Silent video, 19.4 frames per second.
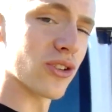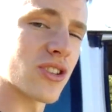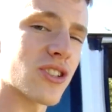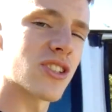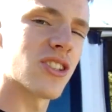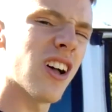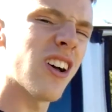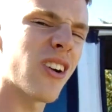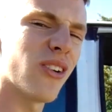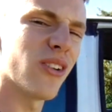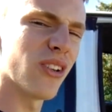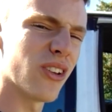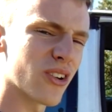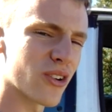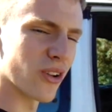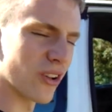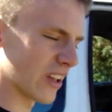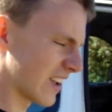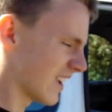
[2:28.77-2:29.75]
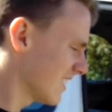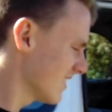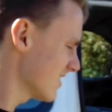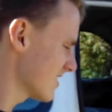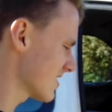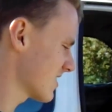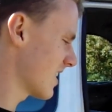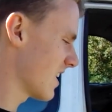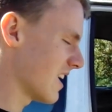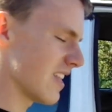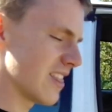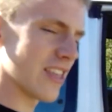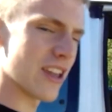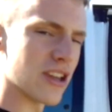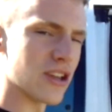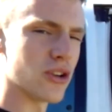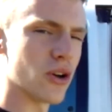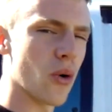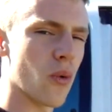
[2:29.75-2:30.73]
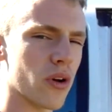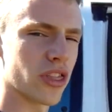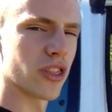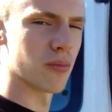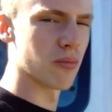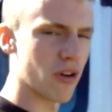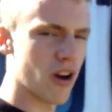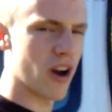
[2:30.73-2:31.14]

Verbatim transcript: subtle little hints that you don't want them